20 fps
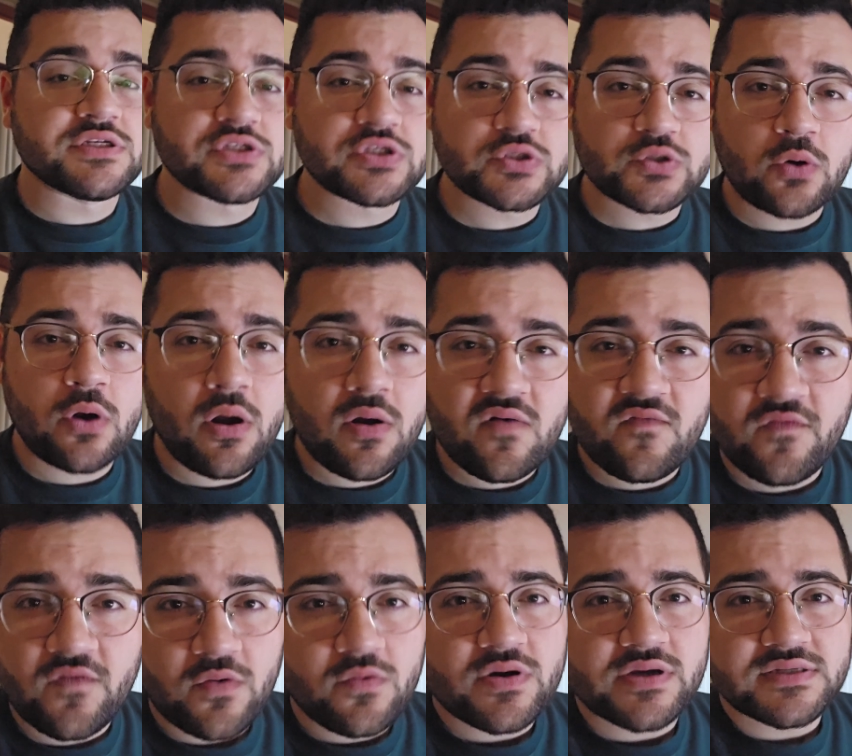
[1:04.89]
strong
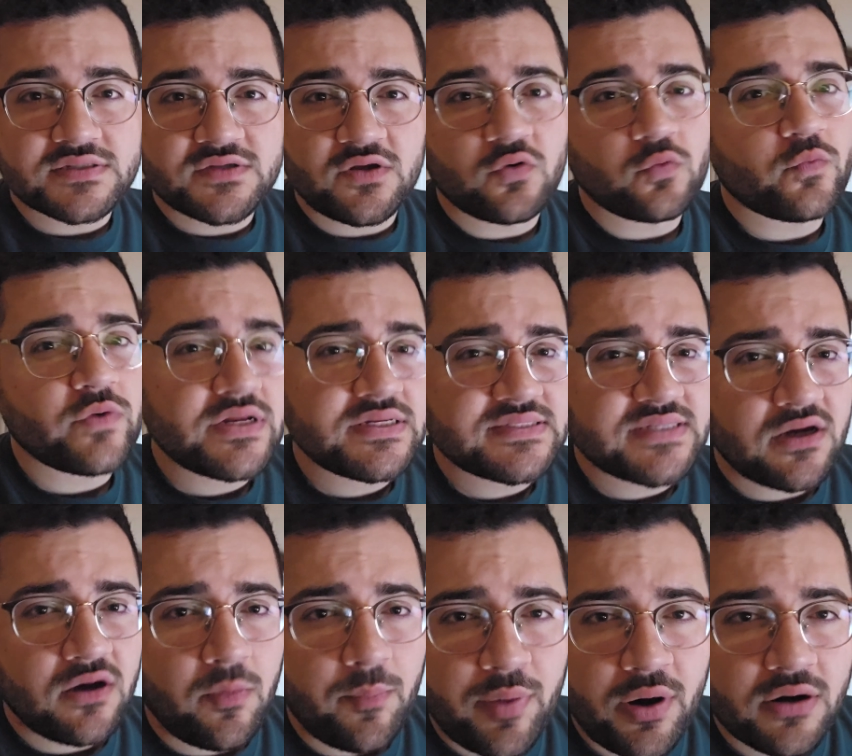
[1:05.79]
focus on
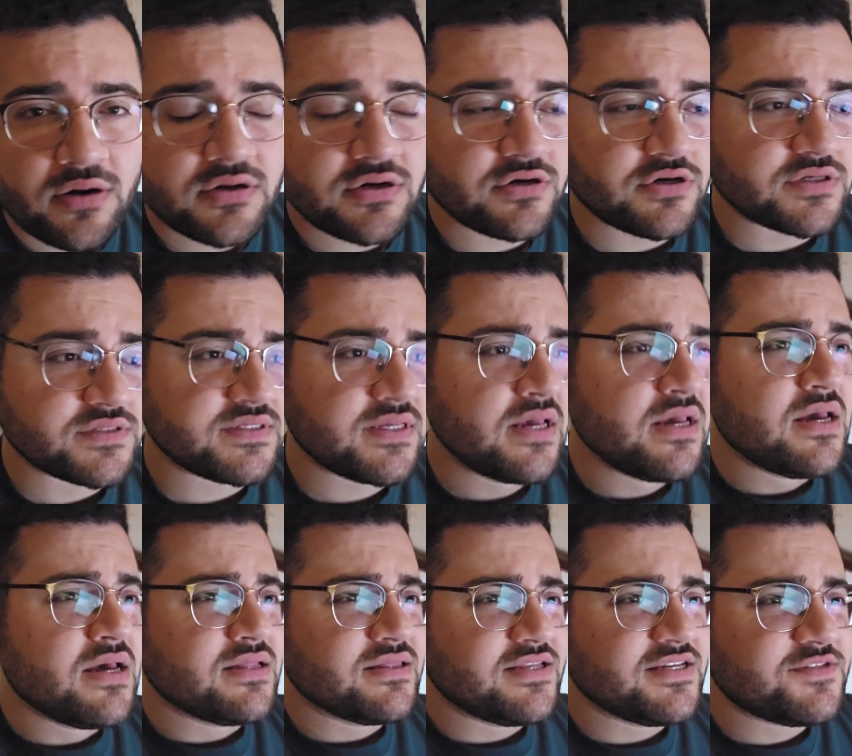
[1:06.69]
retail partners.
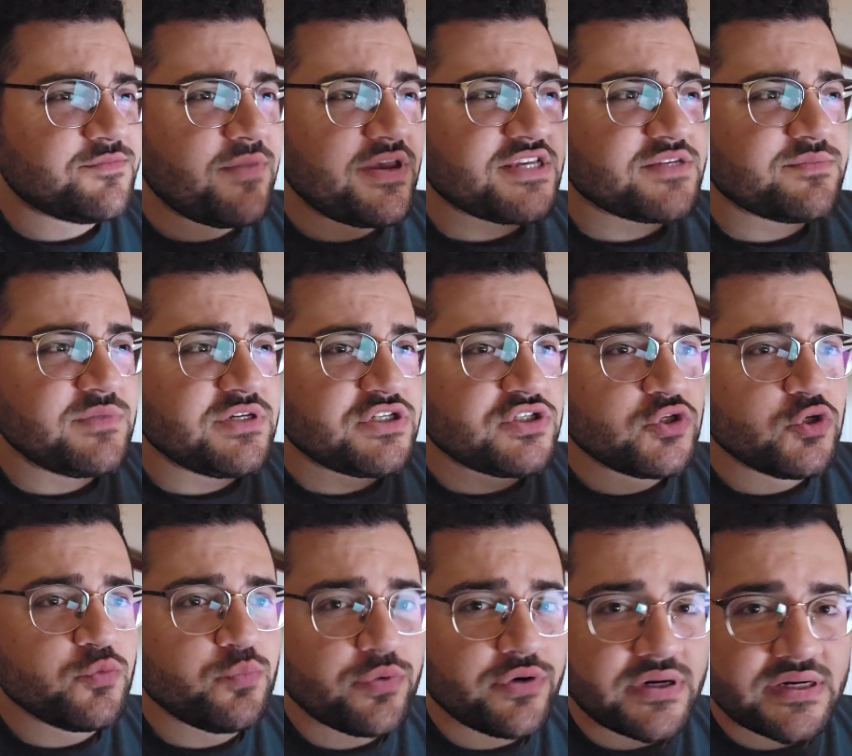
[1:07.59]
This makes me
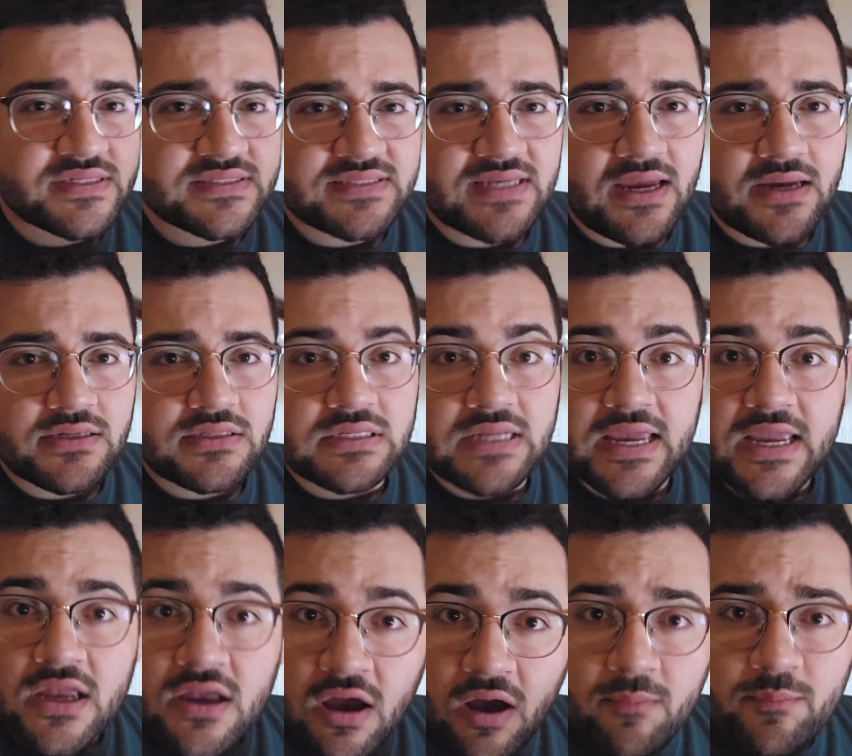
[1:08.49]
super excited. A
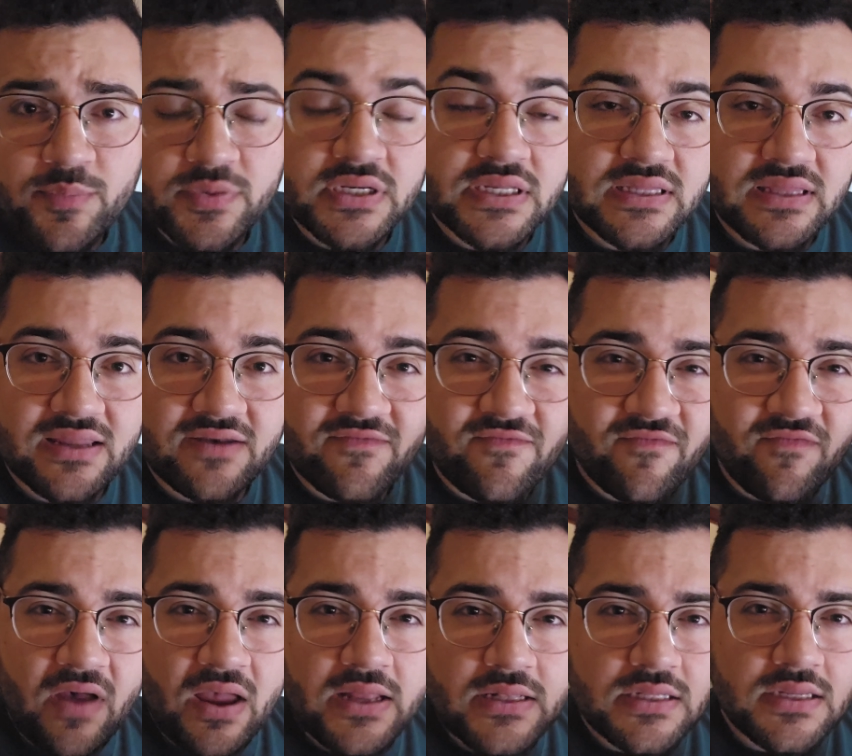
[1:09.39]
company that
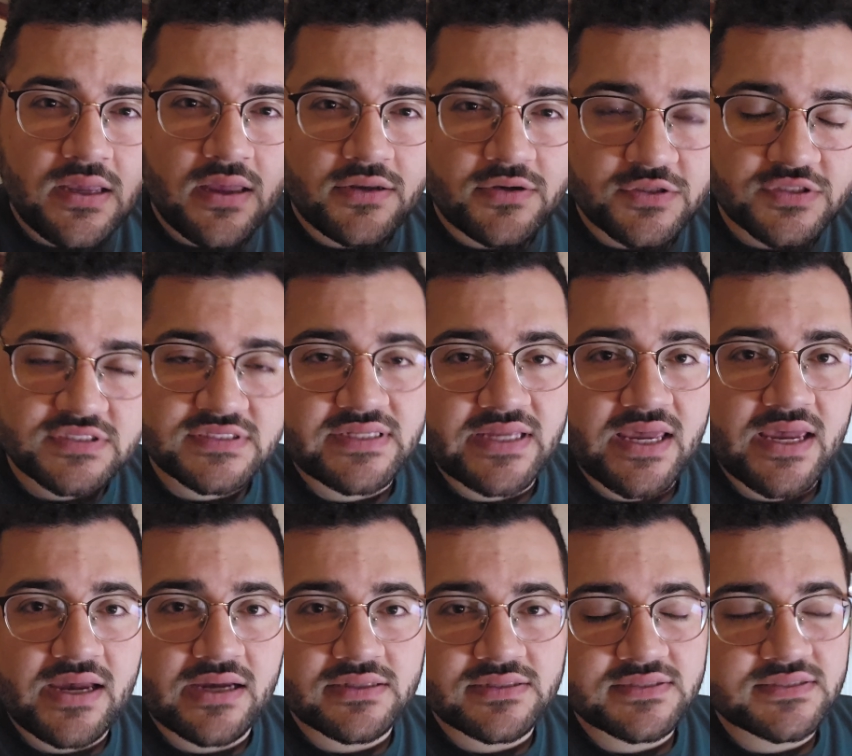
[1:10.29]
finally
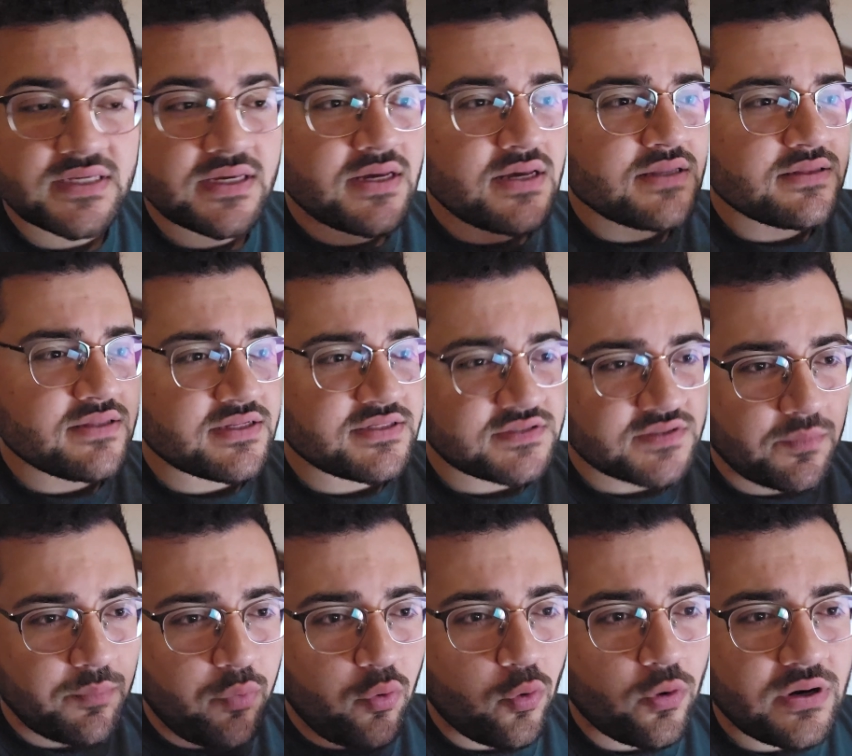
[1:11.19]
understands that
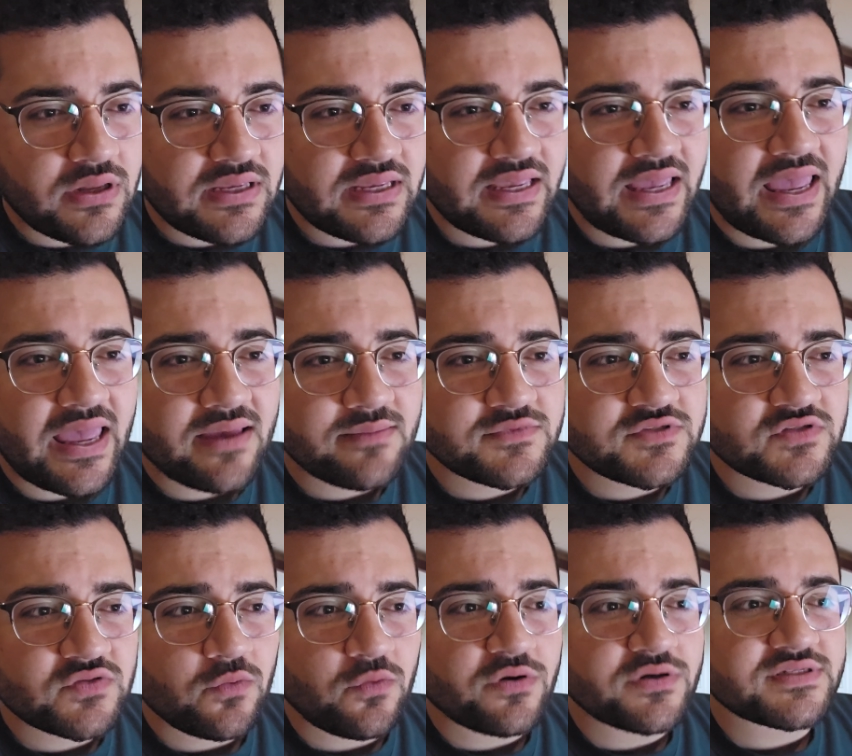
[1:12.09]
supporting game
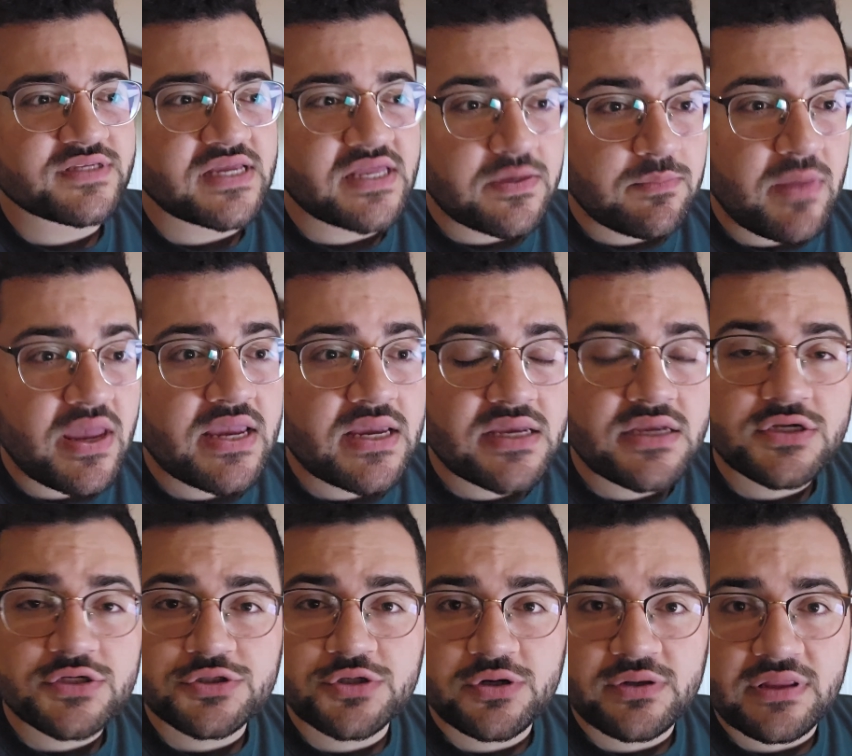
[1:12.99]
stores and making
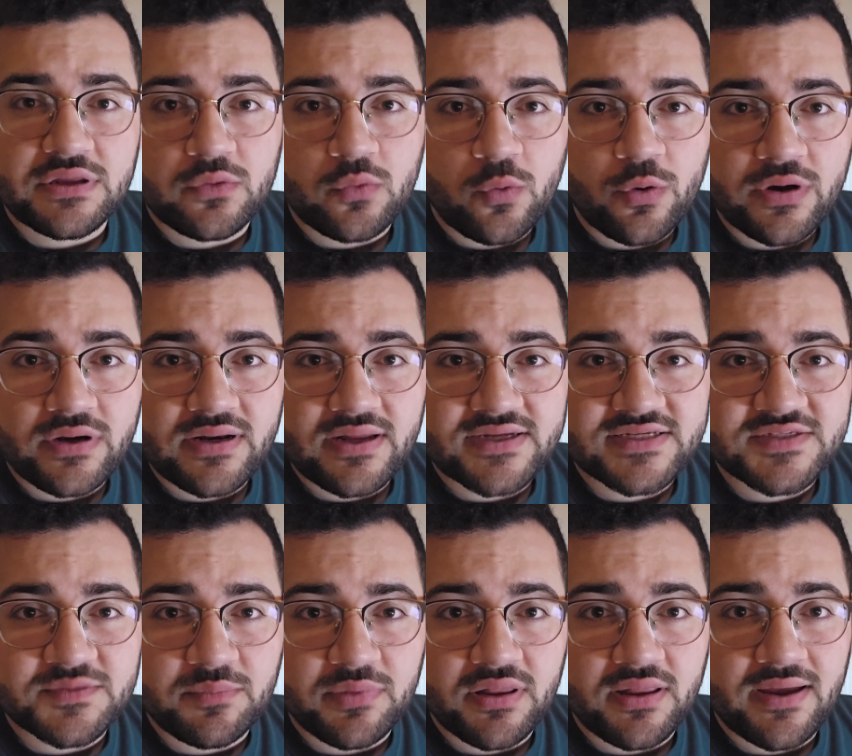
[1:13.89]
sure that
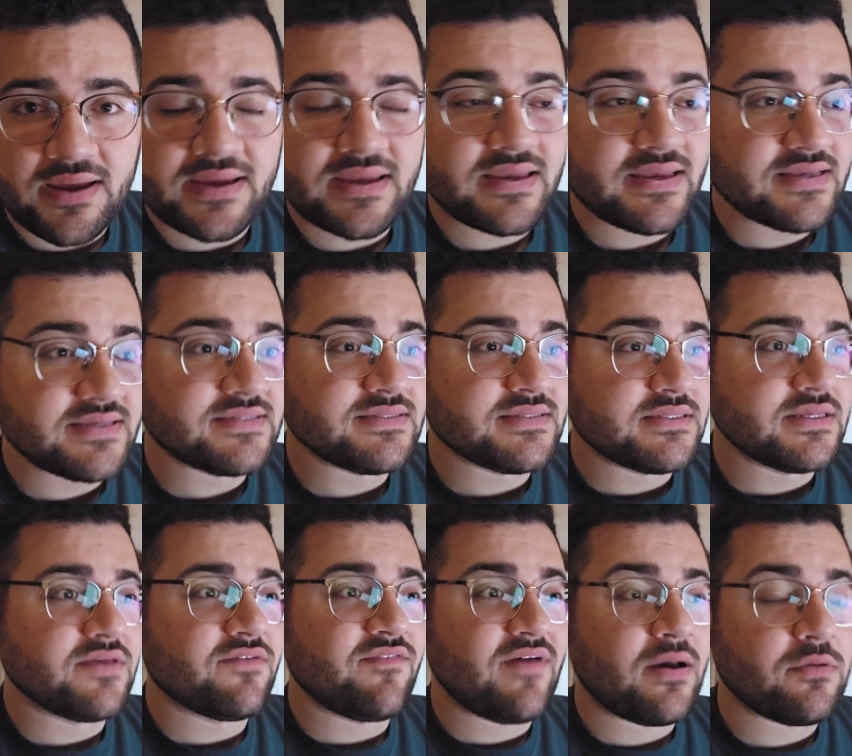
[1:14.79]
organized play is the
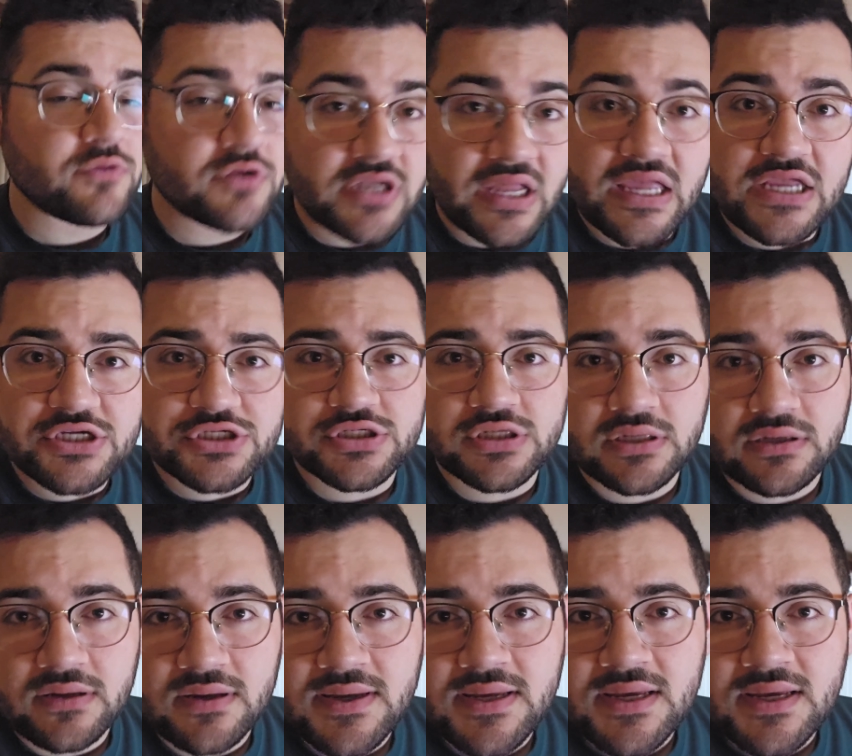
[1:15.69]
foundation